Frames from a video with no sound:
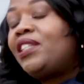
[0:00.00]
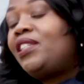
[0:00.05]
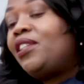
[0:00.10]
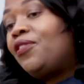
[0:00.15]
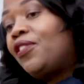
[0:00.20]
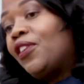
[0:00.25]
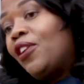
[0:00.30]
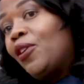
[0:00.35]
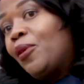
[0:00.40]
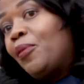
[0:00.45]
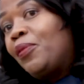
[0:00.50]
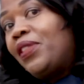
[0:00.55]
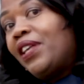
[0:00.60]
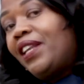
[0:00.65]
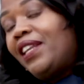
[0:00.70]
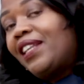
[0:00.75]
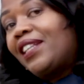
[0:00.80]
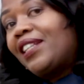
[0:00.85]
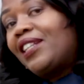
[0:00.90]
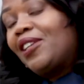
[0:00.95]
develop the
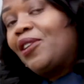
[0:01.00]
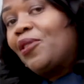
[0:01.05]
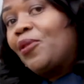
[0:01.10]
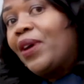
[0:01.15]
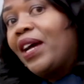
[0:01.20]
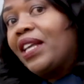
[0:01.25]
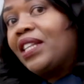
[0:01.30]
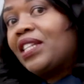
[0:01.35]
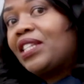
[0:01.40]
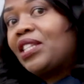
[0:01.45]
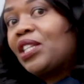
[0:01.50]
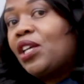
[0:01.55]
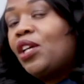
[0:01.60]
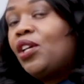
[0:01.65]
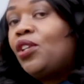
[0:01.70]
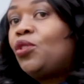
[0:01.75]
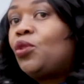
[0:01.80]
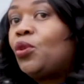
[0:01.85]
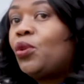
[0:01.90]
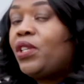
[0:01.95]
little ones,
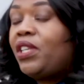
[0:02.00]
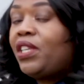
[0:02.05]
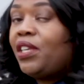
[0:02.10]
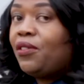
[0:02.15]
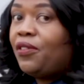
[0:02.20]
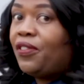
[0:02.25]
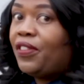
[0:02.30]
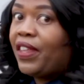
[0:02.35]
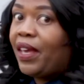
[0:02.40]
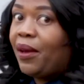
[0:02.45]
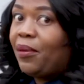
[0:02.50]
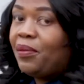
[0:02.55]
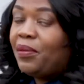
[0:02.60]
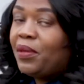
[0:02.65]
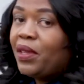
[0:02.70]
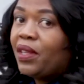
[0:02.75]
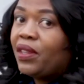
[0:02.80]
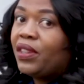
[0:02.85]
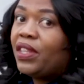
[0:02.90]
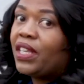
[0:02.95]
to give them
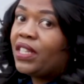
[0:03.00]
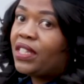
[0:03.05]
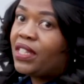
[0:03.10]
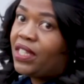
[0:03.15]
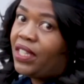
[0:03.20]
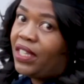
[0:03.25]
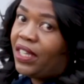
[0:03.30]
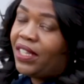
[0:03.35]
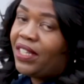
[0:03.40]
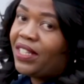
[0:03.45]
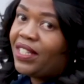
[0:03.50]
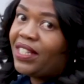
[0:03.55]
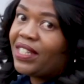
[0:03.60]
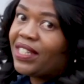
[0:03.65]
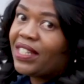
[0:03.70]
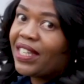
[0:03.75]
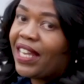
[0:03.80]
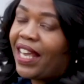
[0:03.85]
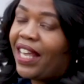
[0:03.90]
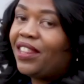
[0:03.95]
the
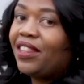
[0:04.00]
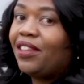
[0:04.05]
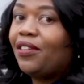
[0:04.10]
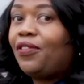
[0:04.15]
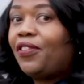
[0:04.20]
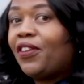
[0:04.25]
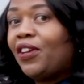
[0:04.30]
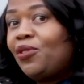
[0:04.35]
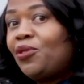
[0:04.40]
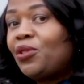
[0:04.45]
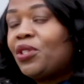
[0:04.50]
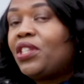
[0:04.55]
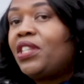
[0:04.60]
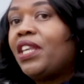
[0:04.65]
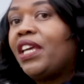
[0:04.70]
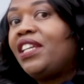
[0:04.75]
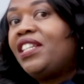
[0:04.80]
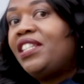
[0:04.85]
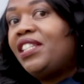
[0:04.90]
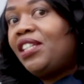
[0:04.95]
skills and the values
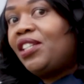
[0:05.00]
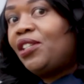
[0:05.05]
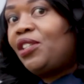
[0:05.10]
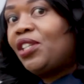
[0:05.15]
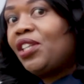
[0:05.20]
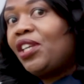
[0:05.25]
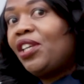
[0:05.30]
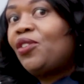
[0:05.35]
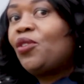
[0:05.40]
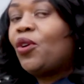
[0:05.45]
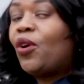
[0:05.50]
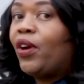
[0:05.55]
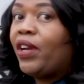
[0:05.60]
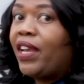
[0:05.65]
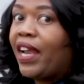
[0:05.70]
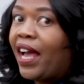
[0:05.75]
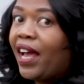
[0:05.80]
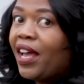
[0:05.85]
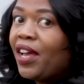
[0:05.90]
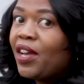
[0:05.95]
they need in
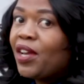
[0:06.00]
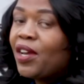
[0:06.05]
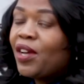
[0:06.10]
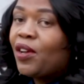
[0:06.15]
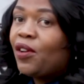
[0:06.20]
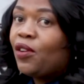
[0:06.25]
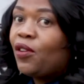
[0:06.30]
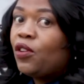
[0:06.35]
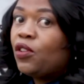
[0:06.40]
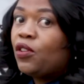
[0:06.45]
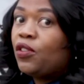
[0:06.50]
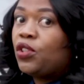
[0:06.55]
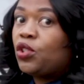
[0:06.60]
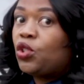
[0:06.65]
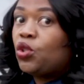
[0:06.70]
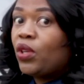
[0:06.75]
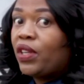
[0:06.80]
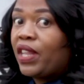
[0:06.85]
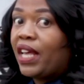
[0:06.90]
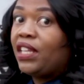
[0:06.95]
order
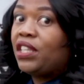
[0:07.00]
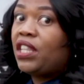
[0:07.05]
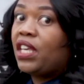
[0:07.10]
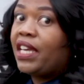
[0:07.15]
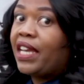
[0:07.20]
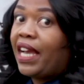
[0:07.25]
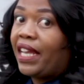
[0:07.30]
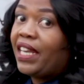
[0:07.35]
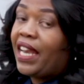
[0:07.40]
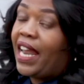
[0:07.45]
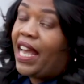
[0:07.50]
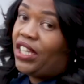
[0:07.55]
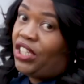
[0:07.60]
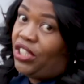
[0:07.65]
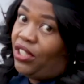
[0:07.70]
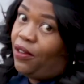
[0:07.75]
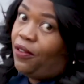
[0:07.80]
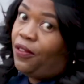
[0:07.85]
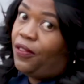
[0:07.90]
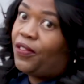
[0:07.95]
so that they can
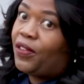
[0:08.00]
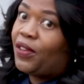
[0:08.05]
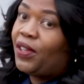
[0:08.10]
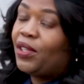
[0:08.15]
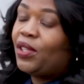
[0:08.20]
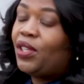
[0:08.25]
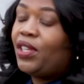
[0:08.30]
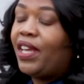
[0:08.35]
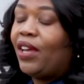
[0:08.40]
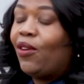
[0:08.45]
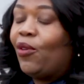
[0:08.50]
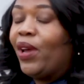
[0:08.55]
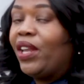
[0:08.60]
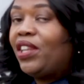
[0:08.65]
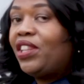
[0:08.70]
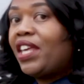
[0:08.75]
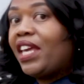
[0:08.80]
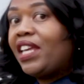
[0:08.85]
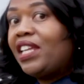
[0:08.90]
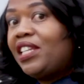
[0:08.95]
achieve
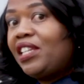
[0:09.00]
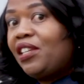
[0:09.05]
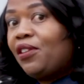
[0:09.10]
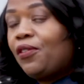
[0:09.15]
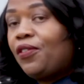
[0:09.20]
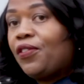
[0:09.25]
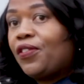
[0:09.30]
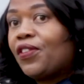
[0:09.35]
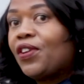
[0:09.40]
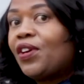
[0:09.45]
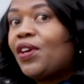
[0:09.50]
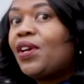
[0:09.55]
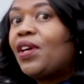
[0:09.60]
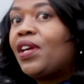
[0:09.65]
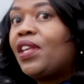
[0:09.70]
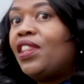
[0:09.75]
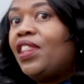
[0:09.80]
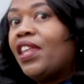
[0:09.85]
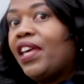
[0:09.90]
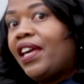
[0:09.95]
when they leave
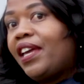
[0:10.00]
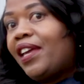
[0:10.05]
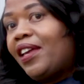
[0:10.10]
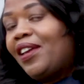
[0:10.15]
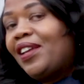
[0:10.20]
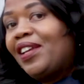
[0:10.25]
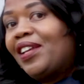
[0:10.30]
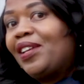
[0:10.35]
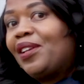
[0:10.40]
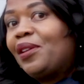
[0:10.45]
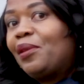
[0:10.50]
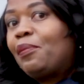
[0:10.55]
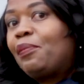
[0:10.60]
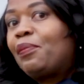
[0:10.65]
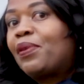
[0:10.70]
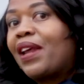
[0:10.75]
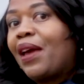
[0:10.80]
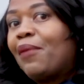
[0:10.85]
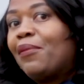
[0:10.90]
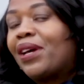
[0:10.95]
the
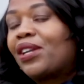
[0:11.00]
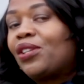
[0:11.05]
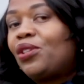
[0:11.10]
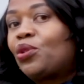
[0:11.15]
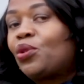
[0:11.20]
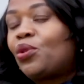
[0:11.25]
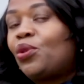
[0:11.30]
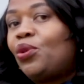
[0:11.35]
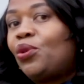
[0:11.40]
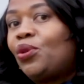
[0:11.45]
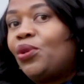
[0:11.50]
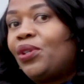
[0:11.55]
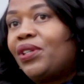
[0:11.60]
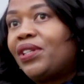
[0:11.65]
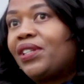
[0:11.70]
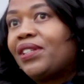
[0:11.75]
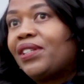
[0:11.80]
primary school.